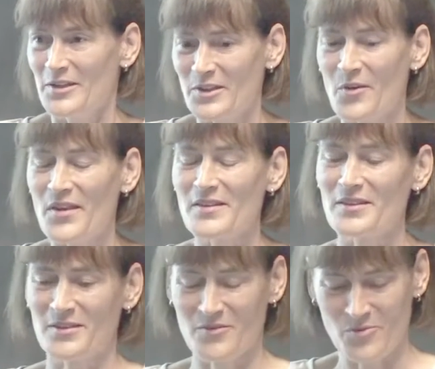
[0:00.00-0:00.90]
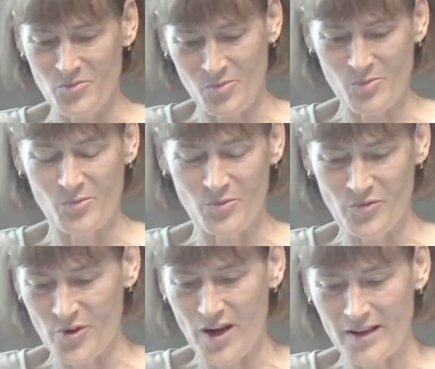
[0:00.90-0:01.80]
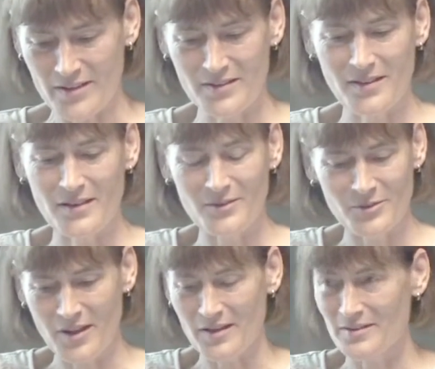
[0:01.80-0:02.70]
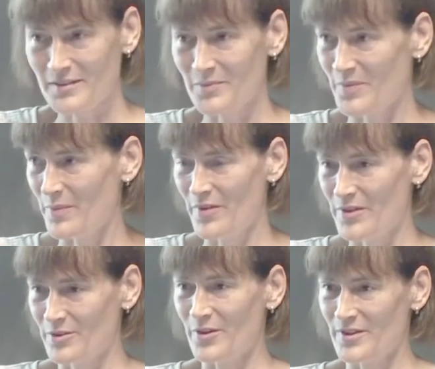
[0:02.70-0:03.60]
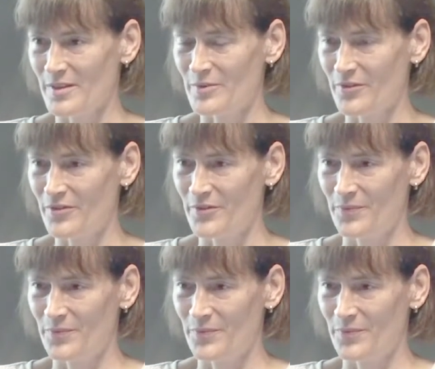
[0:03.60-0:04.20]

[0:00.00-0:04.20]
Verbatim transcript: So that's where I start to ask maybe this concept of